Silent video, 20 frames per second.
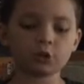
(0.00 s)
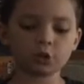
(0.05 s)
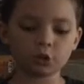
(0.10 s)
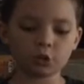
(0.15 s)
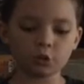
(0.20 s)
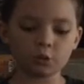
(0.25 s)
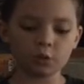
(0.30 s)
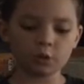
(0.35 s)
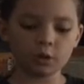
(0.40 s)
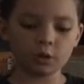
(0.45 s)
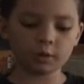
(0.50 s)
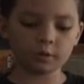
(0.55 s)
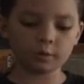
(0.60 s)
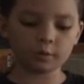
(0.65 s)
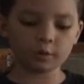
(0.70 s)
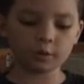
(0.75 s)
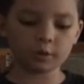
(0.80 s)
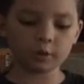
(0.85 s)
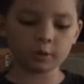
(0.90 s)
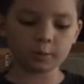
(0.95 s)
So
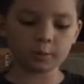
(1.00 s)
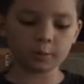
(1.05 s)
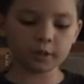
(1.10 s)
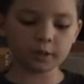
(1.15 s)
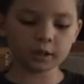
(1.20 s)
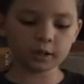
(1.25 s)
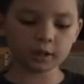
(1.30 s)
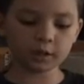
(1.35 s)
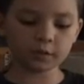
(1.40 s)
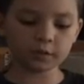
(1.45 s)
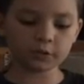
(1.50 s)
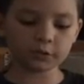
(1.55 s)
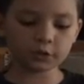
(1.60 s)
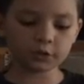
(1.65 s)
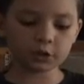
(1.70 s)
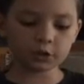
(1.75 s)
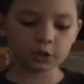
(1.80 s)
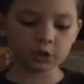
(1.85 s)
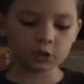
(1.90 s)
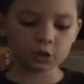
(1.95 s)
for competitive
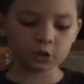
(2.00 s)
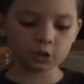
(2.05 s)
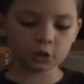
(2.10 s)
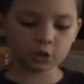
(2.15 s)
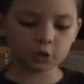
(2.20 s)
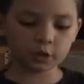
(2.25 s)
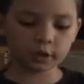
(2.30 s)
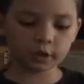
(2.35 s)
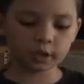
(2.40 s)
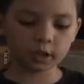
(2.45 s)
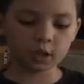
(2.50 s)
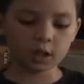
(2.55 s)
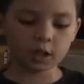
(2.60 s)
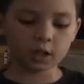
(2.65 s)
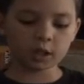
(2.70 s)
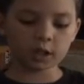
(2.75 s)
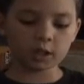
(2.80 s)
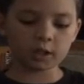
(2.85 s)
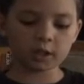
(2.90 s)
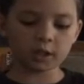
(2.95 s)
scoring,
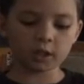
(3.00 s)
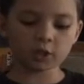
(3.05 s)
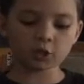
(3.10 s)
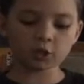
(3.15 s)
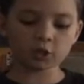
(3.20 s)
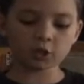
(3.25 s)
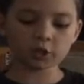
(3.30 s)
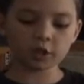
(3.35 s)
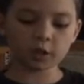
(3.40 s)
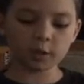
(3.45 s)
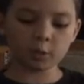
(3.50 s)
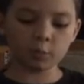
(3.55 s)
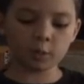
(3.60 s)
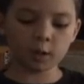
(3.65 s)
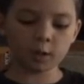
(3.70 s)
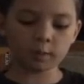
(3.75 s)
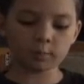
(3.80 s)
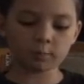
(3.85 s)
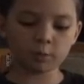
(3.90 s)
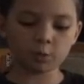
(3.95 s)
guessers get
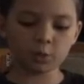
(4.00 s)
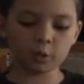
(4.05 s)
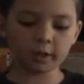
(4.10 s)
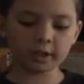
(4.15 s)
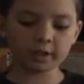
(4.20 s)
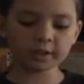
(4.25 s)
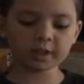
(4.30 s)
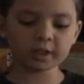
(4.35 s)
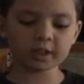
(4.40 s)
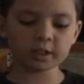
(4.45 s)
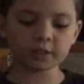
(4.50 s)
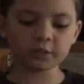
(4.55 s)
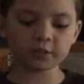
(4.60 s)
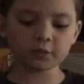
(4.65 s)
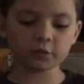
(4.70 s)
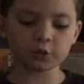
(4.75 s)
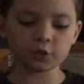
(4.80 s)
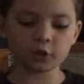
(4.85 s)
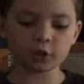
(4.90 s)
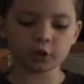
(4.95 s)
1 point
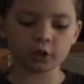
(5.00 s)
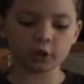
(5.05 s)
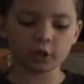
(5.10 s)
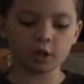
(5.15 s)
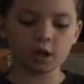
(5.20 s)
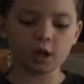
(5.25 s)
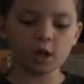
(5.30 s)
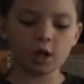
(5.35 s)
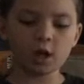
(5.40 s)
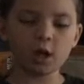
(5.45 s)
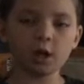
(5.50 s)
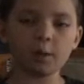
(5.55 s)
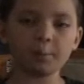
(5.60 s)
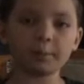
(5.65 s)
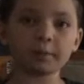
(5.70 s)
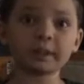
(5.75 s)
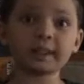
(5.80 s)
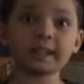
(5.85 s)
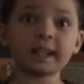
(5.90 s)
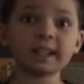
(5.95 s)
if their
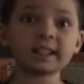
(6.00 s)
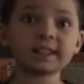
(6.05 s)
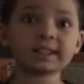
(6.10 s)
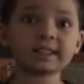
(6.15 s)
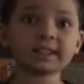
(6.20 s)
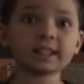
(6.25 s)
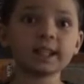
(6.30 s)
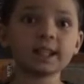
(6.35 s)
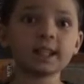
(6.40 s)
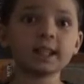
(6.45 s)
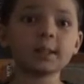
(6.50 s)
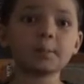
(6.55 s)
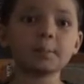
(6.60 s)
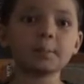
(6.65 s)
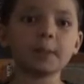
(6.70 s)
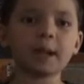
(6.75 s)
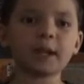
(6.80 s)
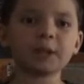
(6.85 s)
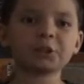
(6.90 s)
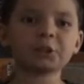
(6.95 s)
guess
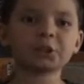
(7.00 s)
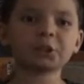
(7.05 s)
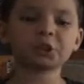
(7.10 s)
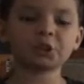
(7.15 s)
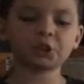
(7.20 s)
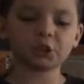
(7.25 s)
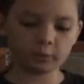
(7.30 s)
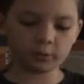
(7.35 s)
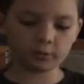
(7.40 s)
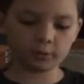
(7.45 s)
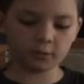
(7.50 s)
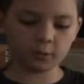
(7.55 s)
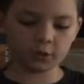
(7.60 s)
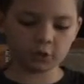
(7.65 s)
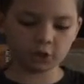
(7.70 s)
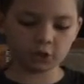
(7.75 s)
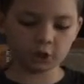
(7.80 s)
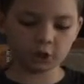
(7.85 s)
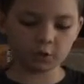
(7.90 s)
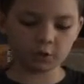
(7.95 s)
matches the
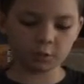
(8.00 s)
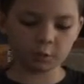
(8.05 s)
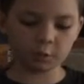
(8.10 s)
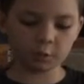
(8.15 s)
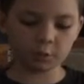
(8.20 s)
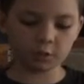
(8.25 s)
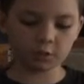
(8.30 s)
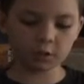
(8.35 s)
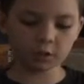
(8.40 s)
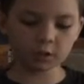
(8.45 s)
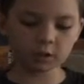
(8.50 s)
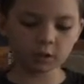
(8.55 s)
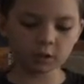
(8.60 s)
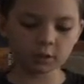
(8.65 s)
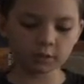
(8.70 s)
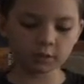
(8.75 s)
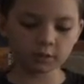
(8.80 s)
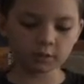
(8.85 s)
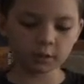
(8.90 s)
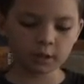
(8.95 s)
secret word.
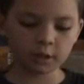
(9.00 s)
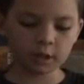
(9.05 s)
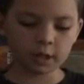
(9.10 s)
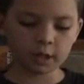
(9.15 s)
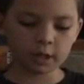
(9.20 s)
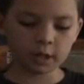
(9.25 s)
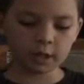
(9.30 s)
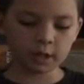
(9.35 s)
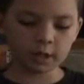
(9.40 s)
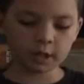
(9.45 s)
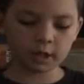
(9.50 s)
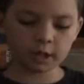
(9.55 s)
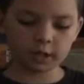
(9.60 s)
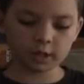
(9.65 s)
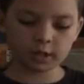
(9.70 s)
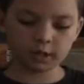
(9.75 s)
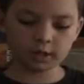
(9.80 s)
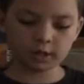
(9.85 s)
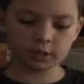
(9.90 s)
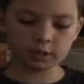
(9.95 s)

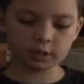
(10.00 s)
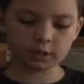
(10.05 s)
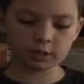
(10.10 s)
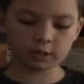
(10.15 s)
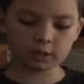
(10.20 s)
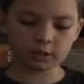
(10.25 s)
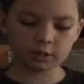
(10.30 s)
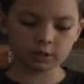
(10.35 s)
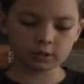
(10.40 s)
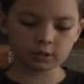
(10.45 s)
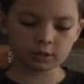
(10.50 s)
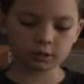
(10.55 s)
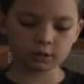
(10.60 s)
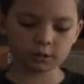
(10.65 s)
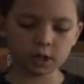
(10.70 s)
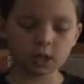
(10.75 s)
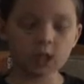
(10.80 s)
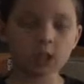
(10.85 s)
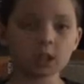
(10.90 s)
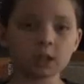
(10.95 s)
And
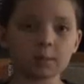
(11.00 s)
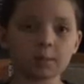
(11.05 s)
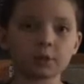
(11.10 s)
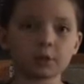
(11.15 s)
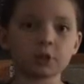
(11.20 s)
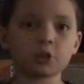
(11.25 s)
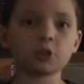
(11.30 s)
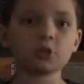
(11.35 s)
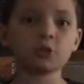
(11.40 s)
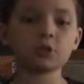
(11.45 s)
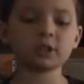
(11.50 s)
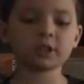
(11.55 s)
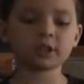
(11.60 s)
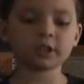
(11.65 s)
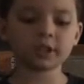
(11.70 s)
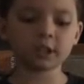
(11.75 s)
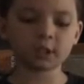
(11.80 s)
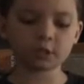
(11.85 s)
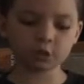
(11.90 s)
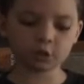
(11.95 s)
number 2,
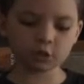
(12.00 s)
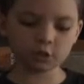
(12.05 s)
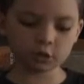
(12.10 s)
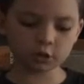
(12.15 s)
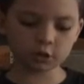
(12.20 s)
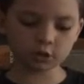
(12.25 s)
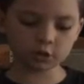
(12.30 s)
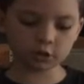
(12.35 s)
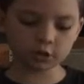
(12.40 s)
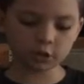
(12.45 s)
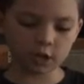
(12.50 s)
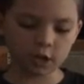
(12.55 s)
sketchers